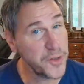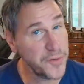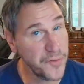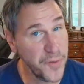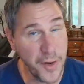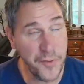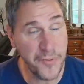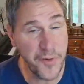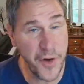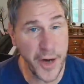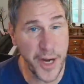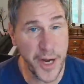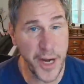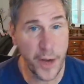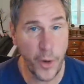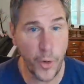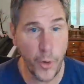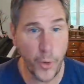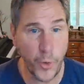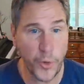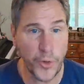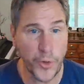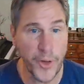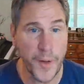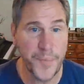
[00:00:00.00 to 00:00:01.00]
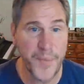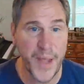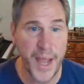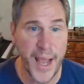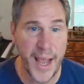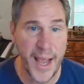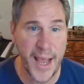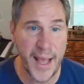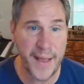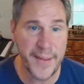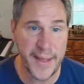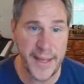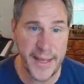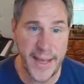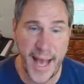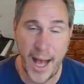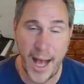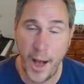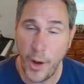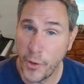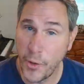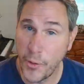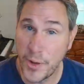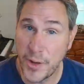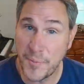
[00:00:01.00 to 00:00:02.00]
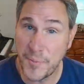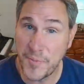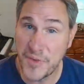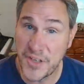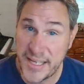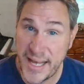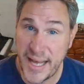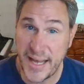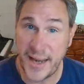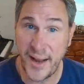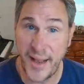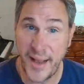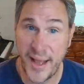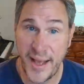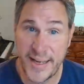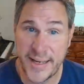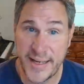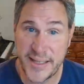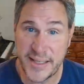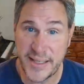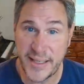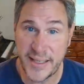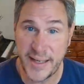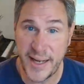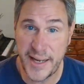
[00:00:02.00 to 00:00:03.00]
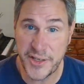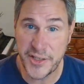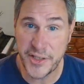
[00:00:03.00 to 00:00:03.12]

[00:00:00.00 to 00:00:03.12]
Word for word: very, very cold, and the algorithm, the satellite, designates